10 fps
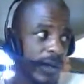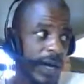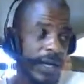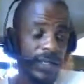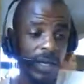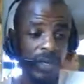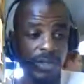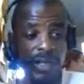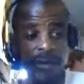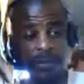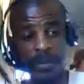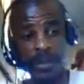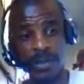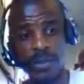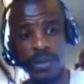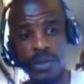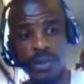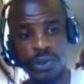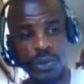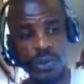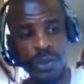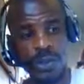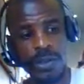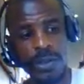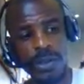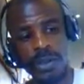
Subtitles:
So I guess I'll just have to be the delusional one